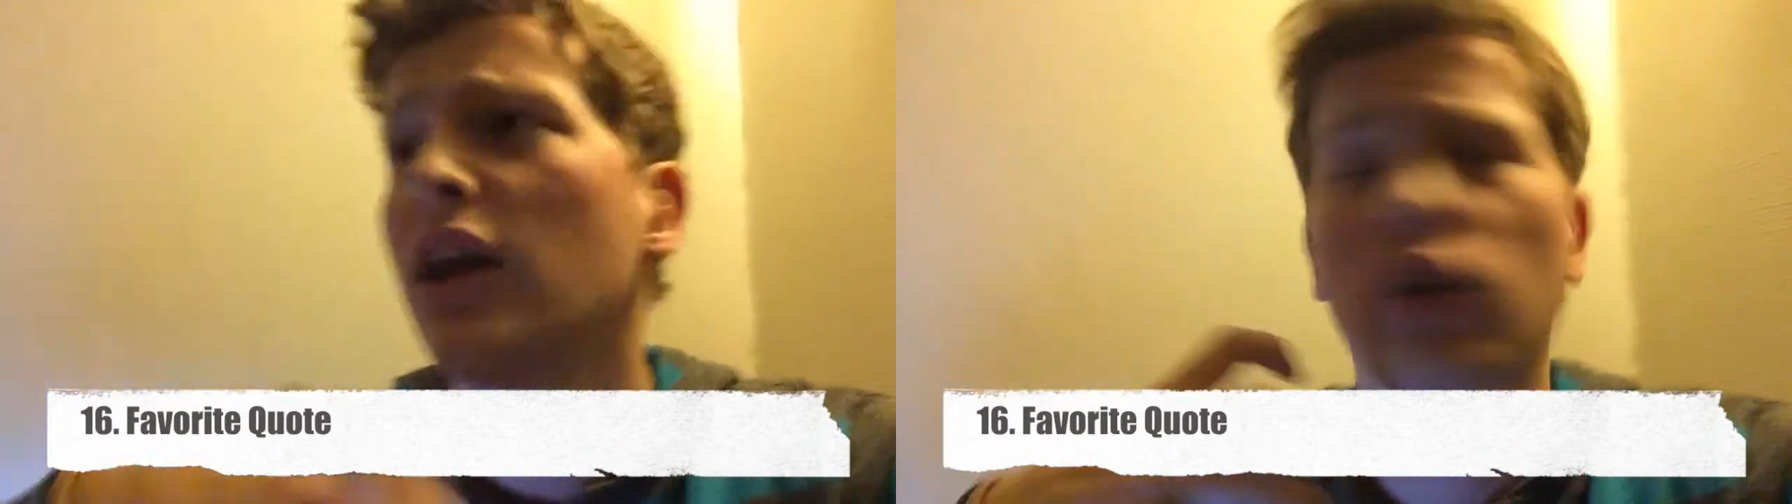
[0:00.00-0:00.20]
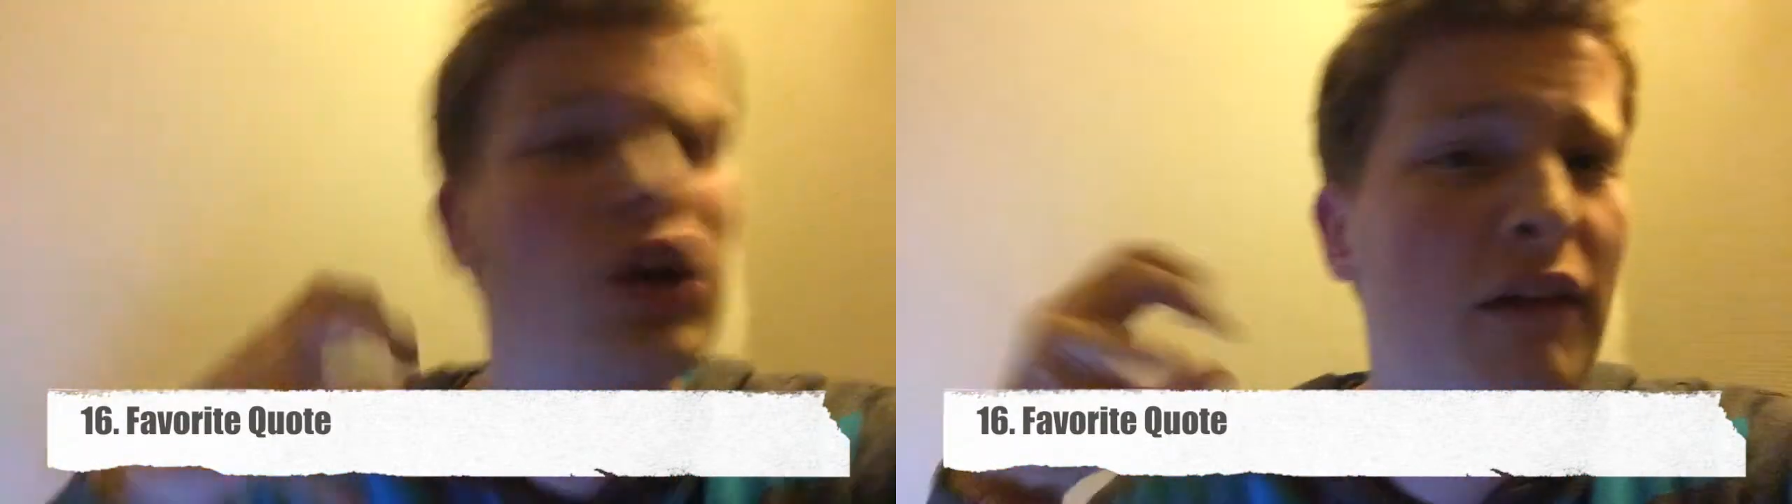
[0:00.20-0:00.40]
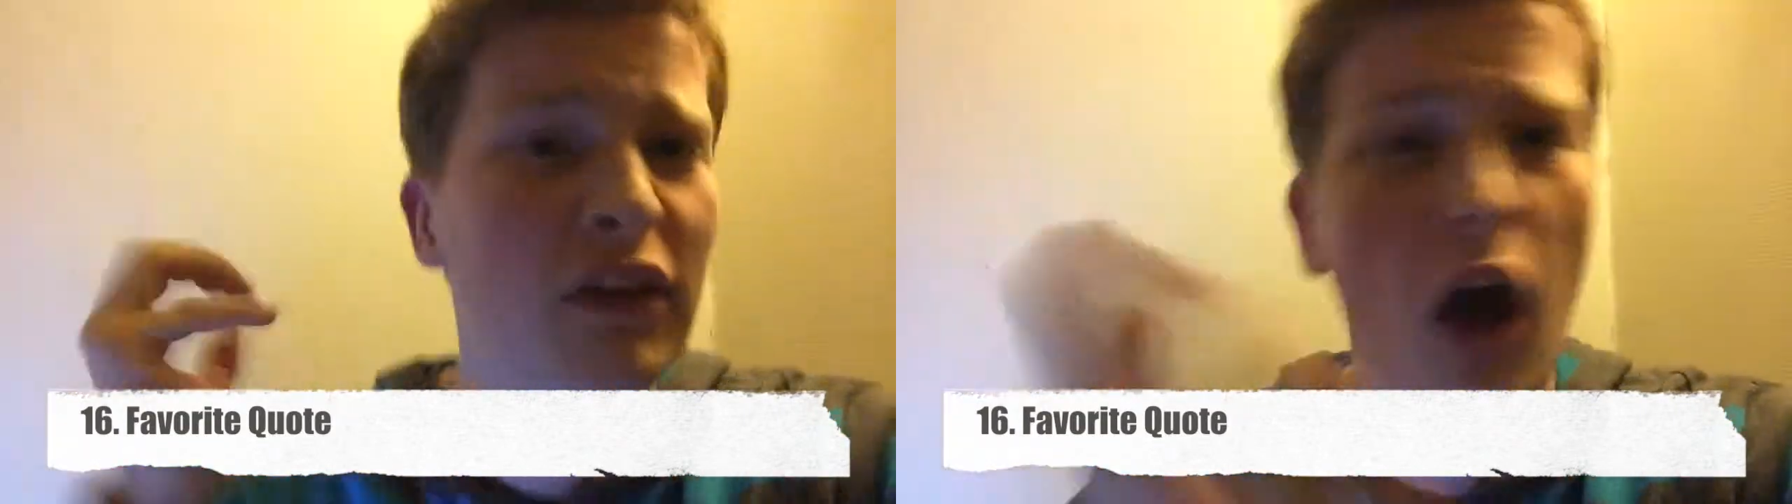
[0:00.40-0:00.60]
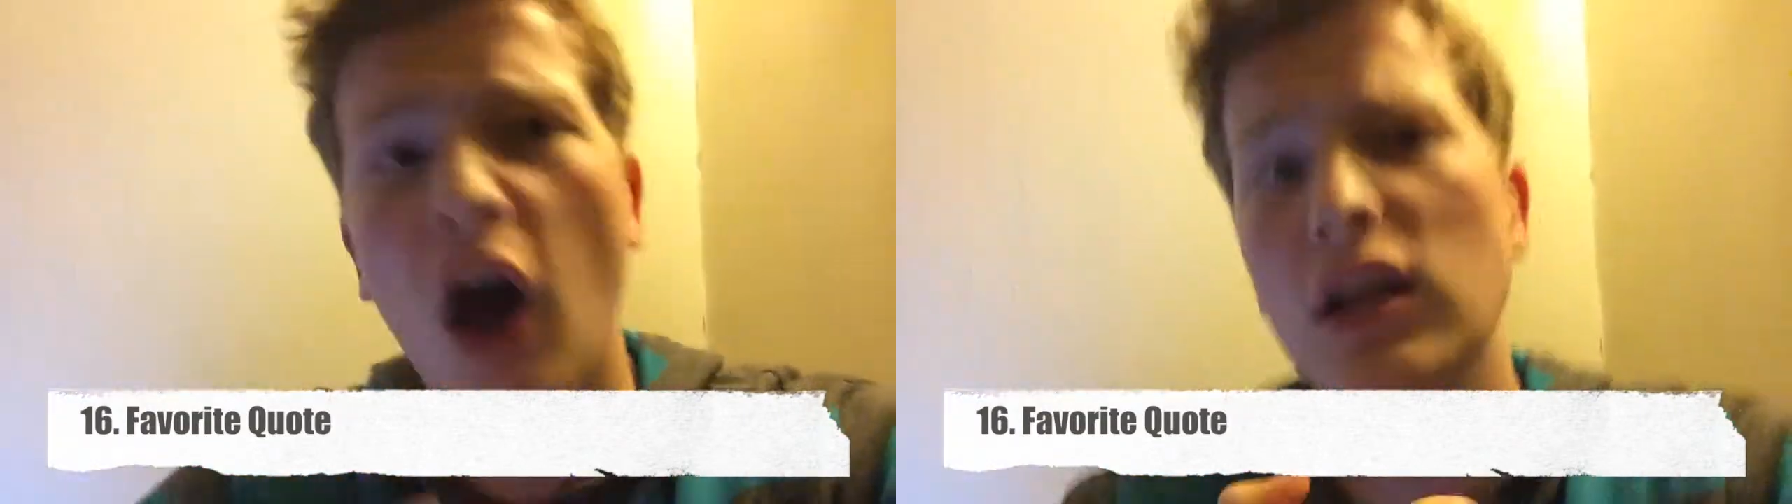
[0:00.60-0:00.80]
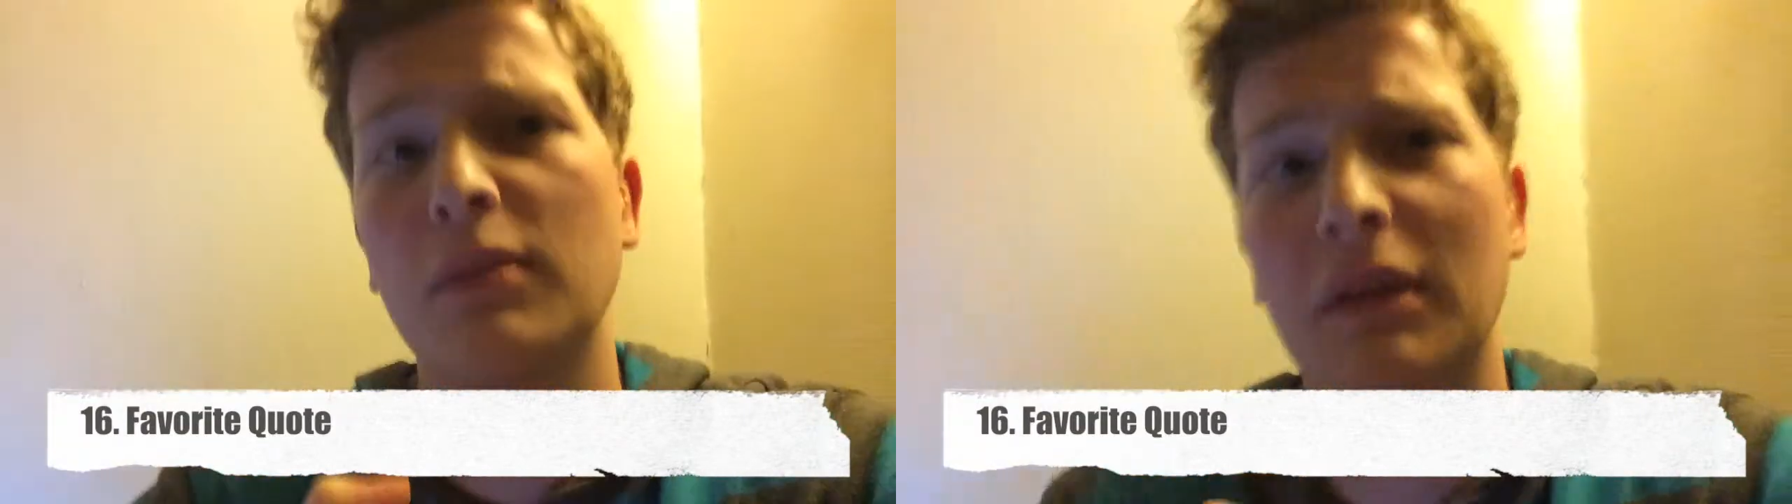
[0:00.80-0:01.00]
you're gonna have an
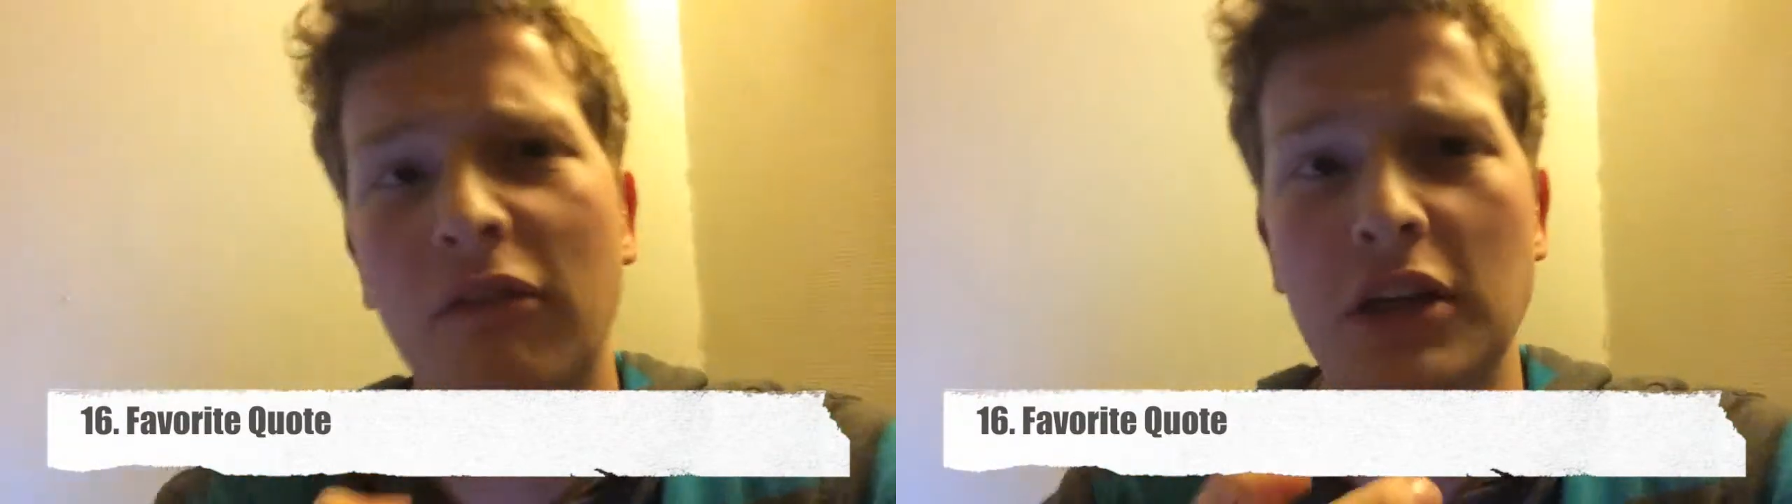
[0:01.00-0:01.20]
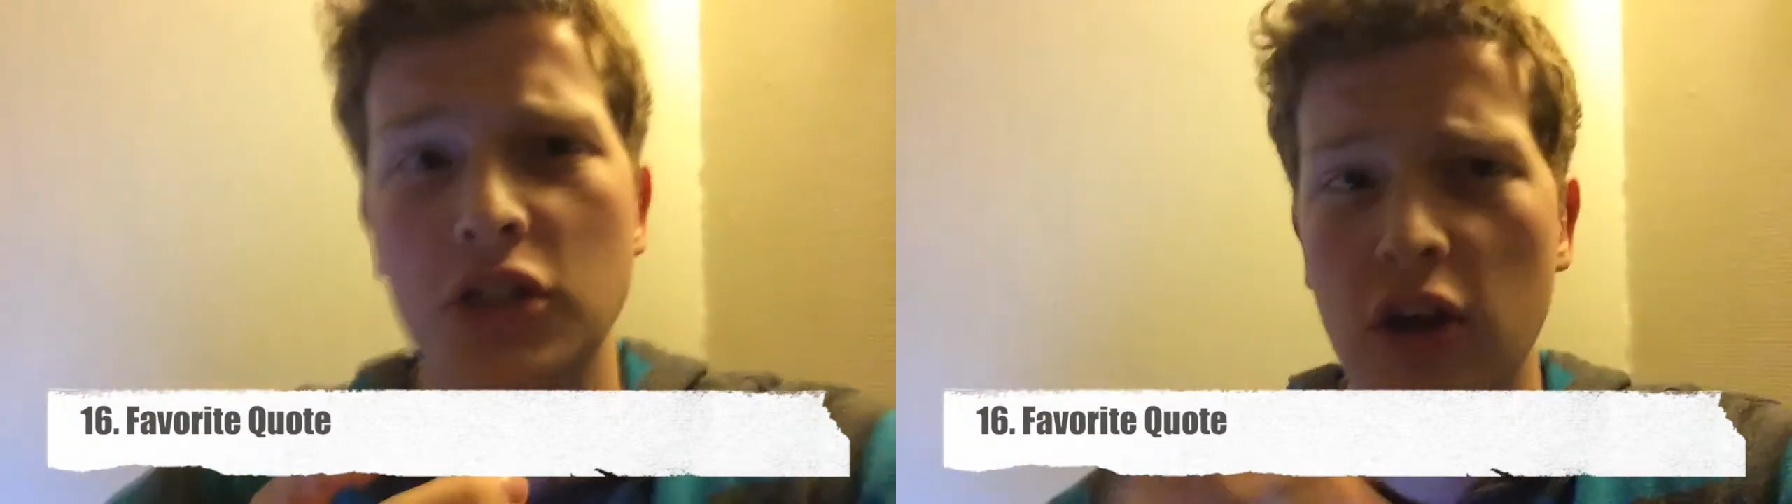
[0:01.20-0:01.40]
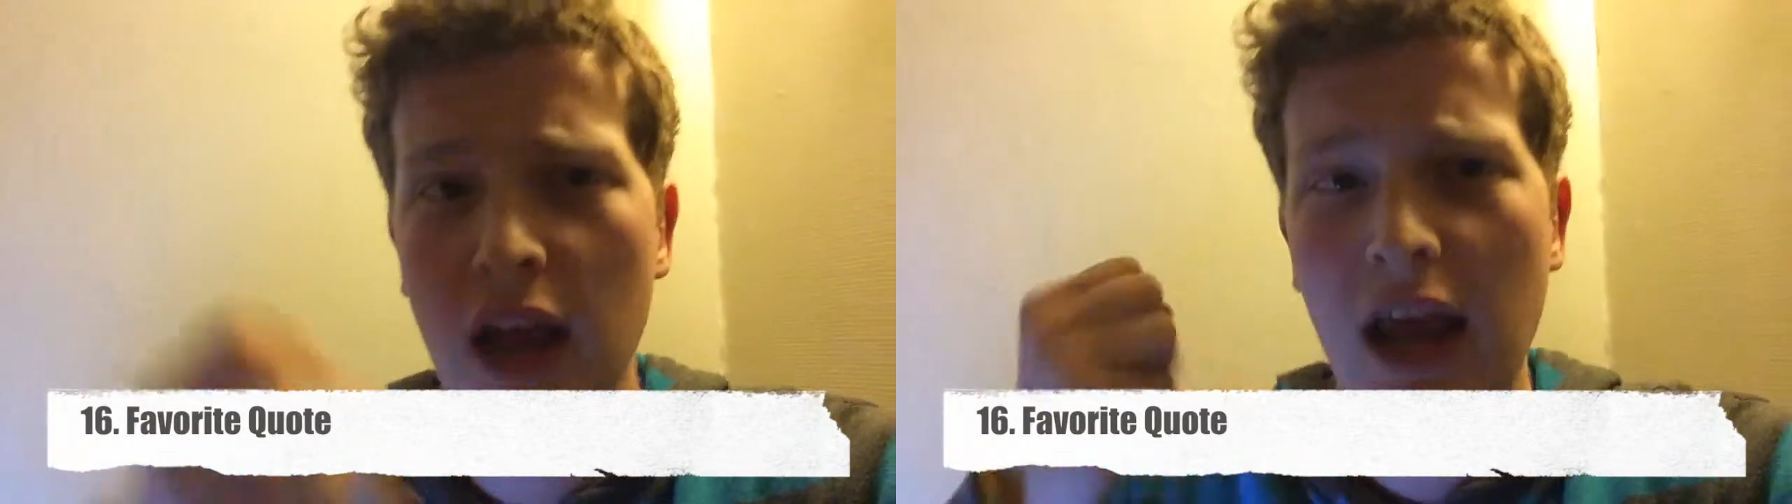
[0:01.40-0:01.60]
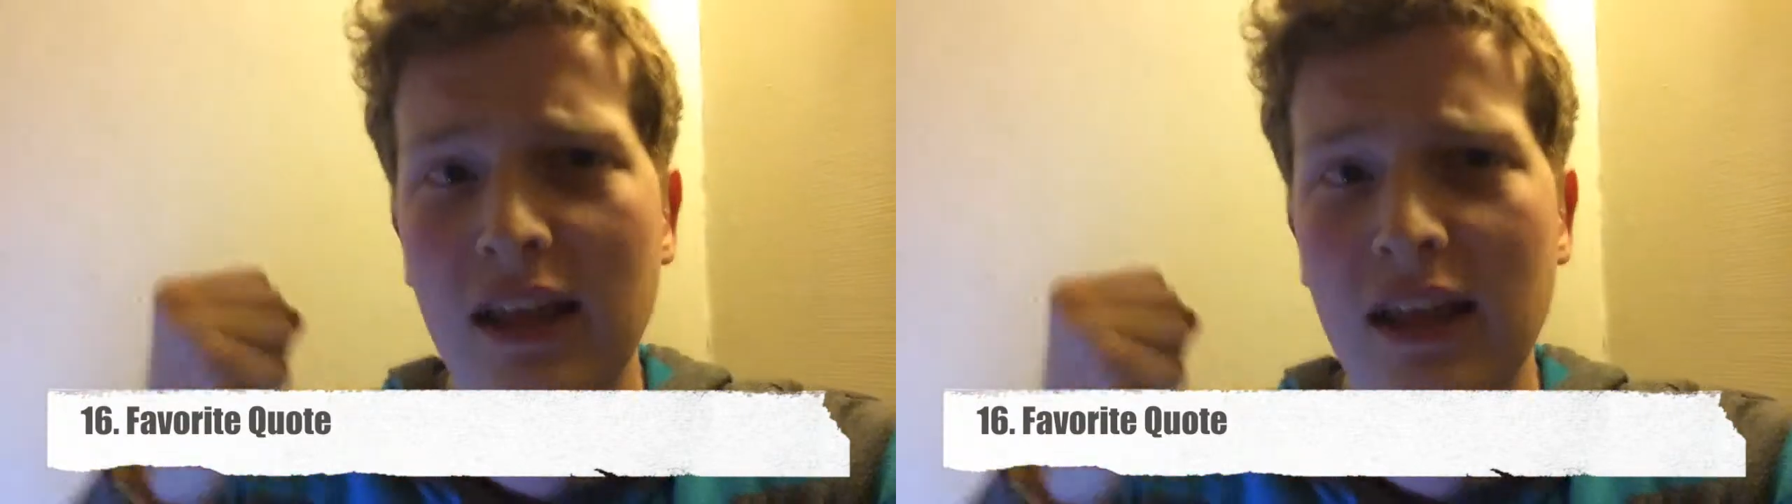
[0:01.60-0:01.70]
awesome adventure.